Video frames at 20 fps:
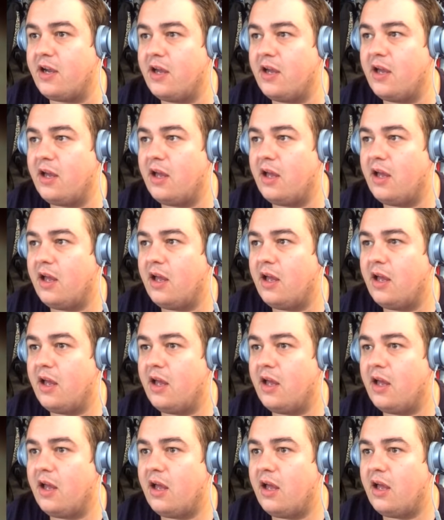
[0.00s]

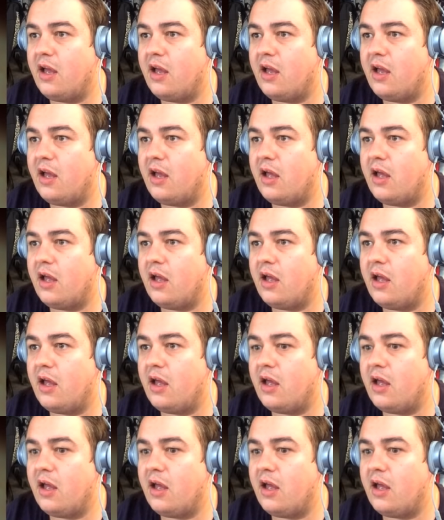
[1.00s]
[no speech]